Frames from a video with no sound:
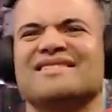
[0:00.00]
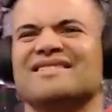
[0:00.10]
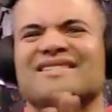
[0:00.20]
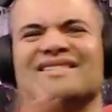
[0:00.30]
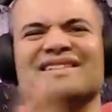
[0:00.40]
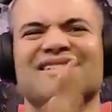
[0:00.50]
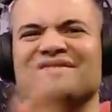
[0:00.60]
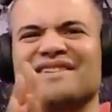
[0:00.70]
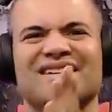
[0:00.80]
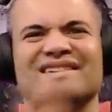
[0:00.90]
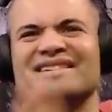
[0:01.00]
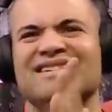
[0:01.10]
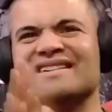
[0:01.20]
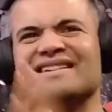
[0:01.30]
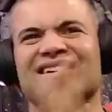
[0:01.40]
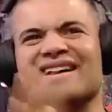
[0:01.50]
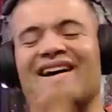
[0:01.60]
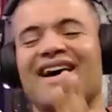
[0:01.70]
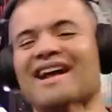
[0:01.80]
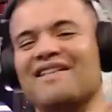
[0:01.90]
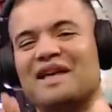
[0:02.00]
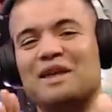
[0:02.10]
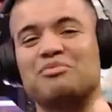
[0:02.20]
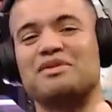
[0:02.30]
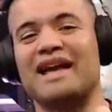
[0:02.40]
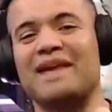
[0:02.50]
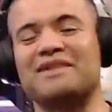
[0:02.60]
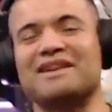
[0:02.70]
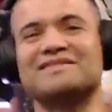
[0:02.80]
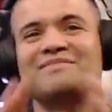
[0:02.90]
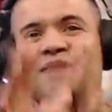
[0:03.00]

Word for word: Oh, I love you. All right, I'll let it play because there might